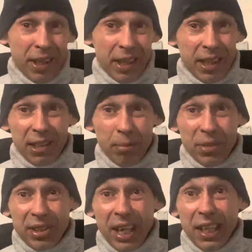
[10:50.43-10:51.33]
at some
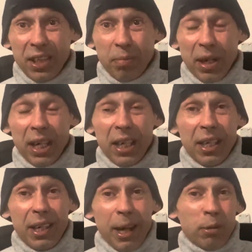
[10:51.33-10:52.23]
stage. But
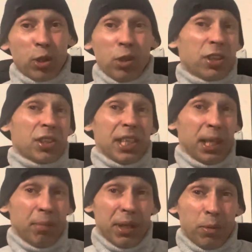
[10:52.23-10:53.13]
it was good to see
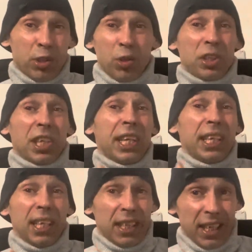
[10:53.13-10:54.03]
him, and it was good to
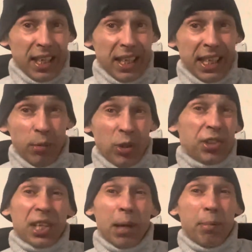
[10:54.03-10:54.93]
hear that he wants
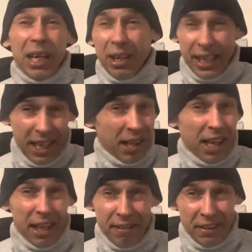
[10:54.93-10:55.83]
to come out of that life.